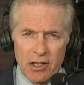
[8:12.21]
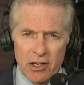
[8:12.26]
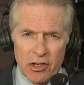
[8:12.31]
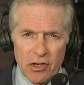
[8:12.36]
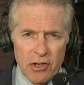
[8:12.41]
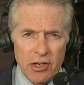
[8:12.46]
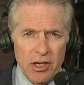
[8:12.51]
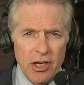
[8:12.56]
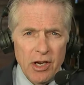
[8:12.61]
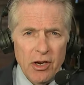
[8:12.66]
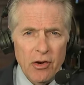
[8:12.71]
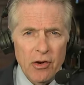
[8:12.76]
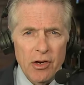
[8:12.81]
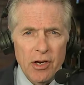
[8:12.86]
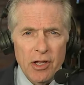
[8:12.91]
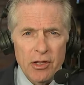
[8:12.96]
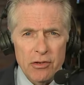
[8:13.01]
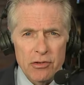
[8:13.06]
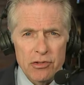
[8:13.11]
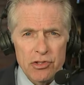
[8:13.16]
You can hear
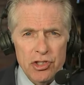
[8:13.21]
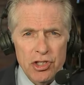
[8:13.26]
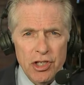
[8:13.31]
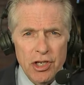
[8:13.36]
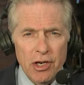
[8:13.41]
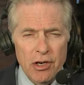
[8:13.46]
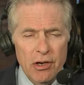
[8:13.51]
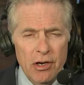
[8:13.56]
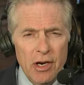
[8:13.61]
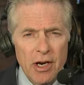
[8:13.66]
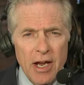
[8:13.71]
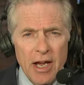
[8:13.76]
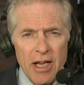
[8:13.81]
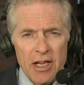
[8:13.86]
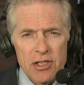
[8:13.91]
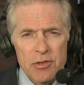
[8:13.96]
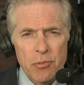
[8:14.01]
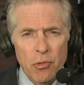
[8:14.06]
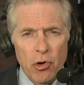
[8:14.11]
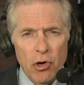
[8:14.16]
another cheer
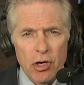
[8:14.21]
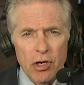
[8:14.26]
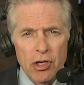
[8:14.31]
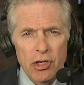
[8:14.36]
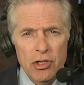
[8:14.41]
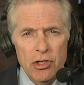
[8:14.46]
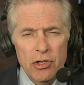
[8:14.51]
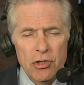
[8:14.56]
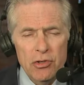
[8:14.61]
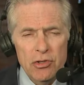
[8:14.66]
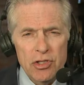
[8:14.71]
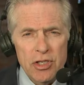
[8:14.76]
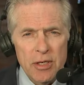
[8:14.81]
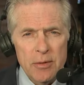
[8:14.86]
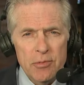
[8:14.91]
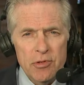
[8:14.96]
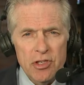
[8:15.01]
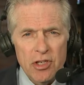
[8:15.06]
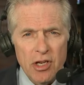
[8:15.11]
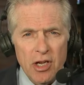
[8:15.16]
as more good news
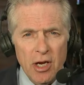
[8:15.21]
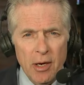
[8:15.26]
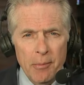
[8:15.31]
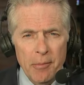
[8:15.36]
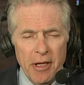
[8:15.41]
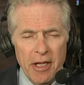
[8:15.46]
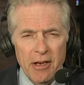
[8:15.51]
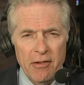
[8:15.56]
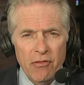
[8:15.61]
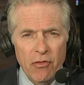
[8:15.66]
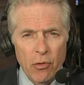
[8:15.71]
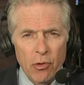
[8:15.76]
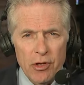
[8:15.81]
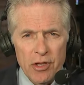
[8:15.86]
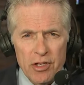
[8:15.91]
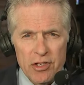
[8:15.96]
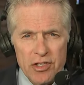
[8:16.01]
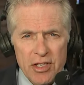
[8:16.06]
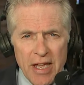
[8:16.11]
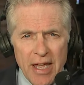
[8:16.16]
seems to come in for
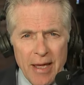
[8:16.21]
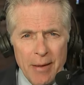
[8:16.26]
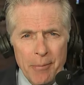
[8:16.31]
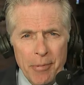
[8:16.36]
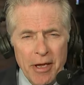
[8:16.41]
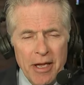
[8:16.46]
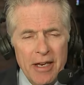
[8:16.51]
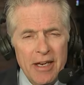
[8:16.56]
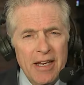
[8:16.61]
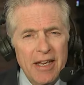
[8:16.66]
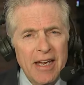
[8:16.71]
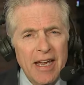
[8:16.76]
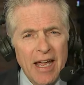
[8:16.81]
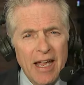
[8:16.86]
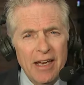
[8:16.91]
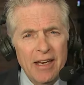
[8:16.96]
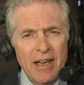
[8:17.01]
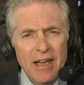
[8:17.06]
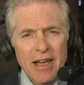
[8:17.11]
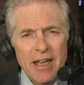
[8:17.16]
this campaign.
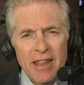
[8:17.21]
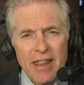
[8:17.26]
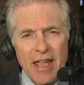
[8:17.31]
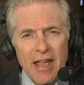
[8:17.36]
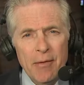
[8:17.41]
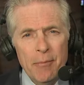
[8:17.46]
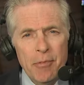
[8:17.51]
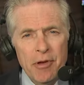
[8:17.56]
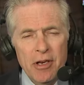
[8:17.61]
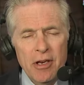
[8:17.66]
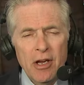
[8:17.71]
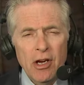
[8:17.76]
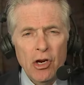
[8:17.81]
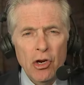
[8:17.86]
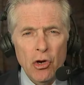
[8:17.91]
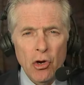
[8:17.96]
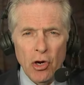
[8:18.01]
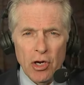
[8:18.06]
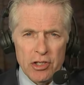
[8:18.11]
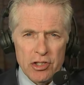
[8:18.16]
Again, they have been
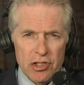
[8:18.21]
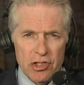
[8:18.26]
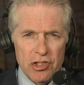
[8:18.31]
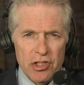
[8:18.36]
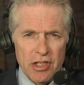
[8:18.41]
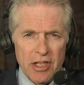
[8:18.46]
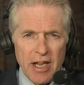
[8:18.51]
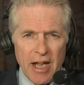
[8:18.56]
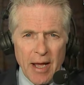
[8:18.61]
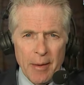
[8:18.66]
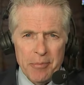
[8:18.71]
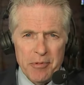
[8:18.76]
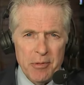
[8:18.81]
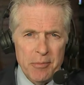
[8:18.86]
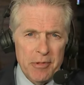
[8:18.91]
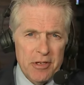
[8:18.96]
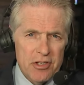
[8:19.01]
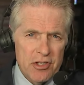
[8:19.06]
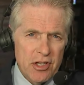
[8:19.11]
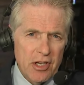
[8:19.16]
cautiously
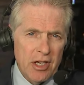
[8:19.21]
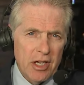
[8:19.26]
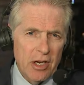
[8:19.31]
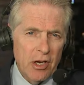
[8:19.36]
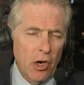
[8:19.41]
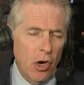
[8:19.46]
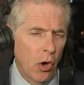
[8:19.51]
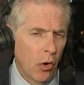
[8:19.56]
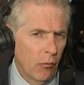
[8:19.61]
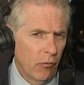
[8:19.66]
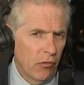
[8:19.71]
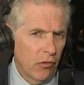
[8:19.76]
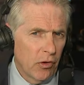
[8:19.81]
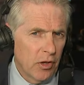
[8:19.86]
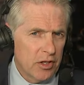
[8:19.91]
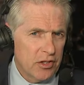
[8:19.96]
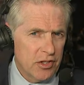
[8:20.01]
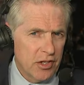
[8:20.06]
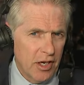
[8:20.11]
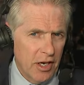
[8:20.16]
optimistic and
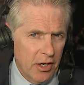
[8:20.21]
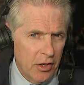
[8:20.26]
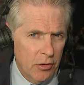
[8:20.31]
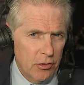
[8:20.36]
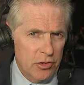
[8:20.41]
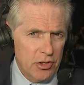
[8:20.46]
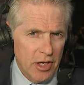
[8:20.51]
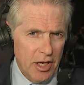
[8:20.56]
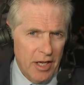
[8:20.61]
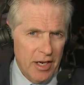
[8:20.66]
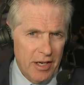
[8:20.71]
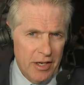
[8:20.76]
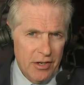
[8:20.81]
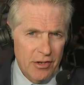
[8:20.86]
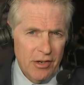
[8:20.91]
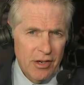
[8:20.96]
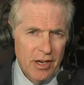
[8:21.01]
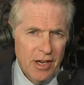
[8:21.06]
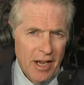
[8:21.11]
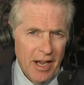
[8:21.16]
hopeful as the night goes on,
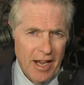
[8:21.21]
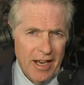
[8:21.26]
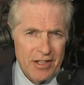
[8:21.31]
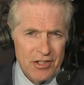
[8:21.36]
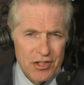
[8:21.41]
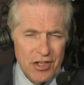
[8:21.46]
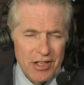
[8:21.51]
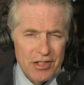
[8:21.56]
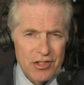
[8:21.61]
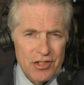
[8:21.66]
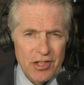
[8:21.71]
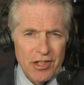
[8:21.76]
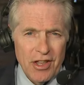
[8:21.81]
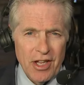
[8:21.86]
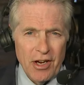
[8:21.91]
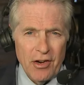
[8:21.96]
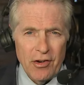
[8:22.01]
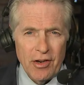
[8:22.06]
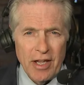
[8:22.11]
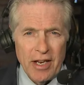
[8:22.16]
and I sense that
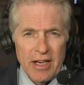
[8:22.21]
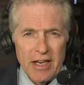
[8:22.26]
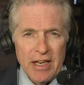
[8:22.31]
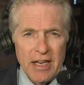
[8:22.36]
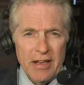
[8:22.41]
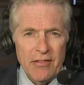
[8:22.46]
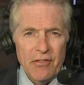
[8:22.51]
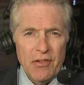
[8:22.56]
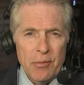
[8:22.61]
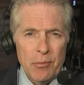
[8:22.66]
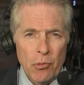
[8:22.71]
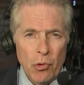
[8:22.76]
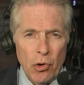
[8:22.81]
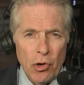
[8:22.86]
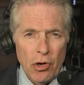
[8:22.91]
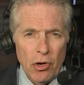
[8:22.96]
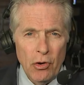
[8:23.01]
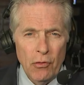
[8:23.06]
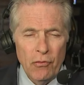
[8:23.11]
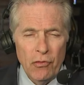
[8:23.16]
they are getting even
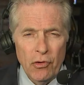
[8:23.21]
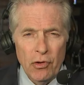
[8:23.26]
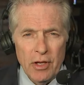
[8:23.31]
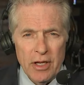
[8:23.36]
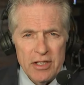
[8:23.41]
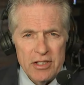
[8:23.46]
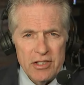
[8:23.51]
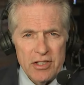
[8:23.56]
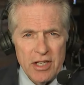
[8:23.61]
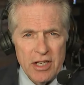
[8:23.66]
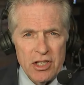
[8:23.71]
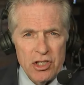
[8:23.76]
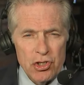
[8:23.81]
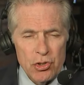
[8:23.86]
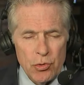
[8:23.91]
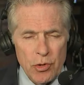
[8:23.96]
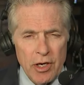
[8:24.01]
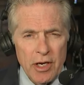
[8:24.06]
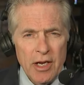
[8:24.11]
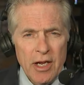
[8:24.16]
more hopeful as things
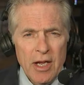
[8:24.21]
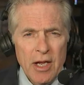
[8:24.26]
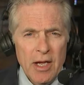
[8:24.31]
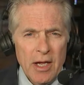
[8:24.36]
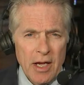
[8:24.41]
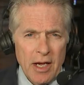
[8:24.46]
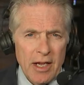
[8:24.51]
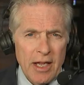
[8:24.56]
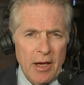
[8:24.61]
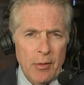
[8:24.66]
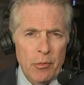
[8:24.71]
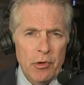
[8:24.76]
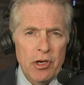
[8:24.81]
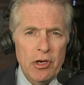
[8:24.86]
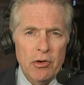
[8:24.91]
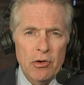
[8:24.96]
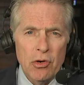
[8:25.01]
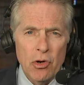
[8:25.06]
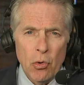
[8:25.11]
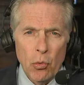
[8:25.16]
shrink. Again, we
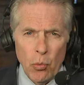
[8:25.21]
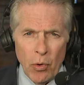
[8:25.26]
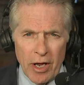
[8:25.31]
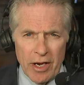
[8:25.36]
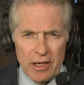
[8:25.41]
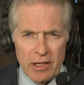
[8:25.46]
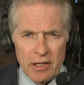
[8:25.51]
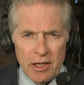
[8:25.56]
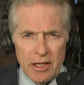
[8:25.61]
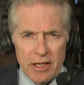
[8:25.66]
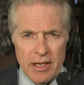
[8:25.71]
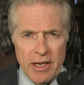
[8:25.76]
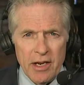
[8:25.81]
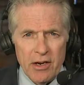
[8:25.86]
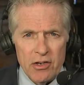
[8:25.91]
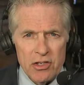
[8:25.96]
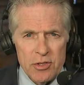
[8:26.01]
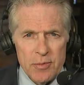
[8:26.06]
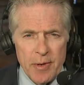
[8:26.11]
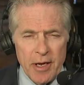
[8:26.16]
don't know when Clayton
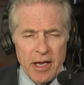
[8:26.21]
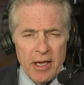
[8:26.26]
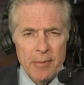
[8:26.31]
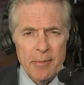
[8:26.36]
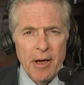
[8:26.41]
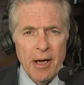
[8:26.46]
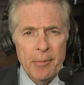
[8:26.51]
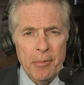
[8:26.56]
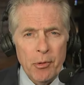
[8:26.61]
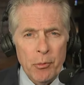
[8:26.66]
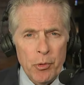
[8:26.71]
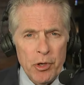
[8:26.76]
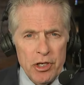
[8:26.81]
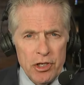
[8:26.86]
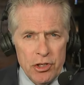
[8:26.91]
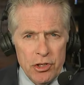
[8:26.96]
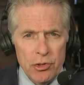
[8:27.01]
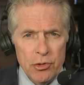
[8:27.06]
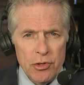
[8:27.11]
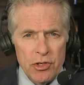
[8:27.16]
Harris may come out, but we
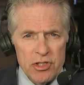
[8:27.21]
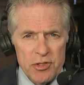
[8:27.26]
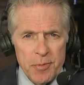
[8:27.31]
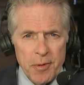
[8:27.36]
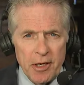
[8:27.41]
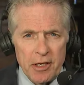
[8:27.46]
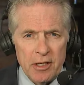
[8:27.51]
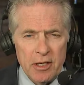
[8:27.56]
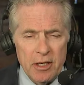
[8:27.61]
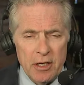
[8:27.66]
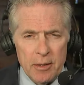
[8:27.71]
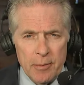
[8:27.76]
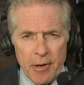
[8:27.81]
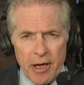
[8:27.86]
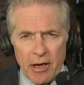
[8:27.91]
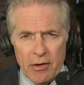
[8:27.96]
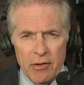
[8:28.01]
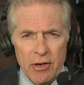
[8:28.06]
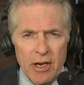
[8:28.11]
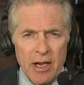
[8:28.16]
do expect him to come
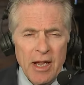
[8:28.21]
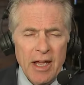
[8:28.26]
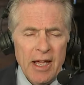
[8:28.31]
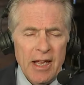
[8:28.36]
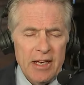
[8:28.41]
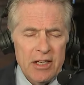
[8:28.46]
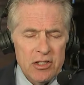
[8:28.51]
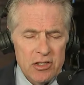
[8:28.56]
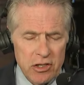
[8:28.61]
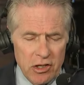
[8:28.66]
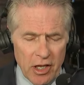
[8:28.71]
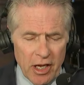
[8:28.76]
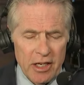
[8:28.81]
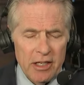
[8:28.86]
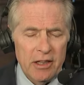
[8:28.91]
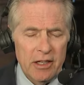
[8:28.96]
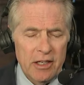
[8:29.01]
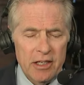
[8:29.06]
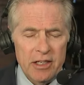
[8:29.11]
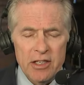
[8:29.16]
out, and he's
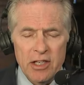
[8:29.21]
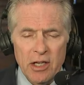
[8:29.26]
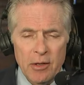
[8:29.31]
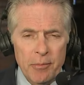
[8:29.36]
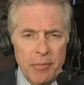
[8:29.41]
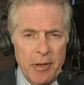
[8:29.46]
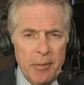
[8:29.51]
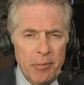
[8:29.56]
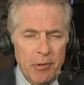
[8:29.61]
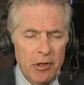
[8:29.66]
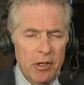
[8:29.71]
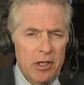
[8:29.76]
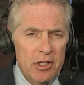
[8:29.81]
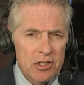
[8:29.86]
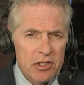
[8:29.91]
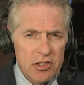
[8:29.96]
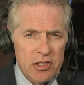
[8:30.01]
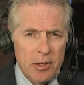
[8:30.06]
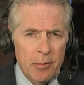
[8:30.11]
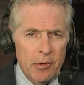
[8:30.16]
likely to tell people,
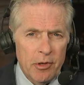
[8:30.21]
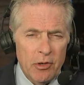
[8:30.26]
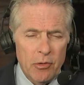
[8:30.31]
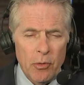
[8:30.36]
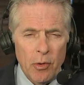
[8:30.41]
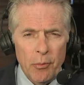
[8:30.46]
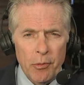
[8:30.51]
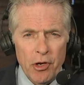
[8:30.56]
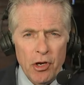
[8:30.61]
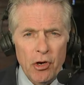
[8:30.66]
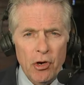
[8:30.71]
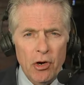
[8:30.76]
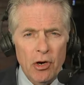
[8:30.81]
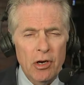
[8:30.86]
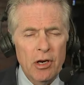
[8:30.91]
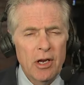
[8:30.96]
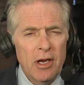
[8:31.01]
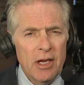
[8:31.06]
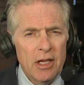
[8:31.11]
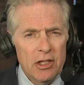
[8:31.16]
similar to what we
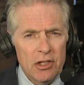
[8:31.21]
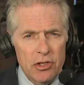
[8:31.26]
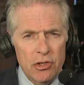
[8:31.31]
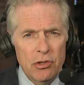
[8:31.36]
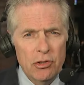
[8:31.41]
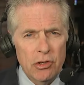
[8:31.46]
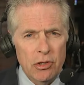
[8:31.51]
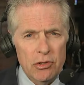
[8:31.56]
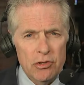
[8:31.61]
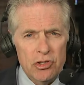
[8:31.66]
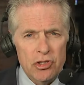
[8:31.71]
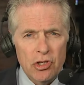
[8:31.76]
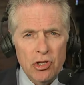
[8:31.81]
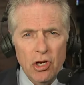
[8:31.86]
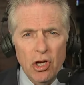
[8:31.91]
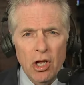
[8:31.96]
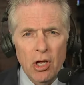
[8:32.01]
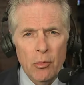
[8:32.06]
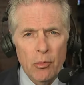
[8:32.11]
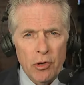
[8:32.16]
heard, too close to
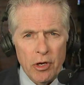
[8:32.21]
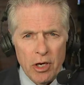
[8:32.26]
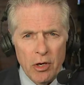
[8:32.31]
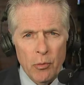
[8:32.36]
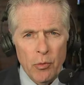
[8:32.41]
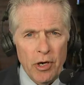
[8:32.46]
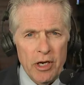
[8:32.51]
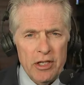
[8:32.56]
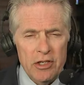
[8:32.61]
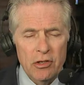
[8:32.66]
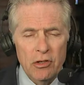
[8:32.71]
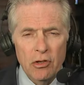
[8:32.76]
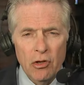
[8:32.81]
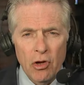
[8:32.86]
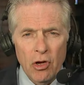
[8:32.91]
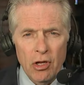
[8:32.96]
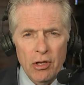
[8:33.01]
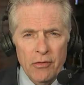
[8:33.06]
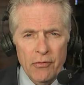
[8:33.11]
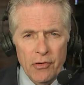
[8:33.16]
call. We're going to wait till
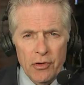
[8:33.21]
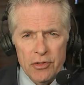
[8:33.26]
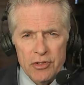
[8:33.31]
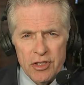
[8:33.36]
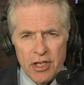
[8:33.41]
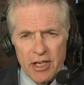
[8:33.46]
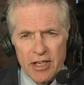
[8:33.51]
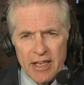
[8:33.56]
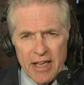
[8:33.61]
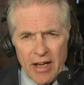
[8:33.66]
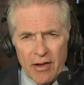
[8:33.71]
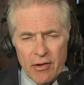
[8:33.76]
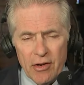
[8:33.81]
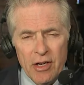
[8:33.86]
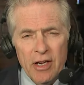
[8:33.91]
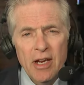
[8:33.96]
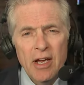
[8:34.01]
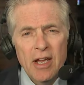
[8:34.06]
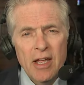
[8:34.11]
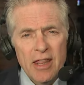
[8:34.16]
all the votes get
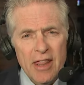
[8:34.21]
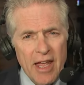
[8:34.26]
counted.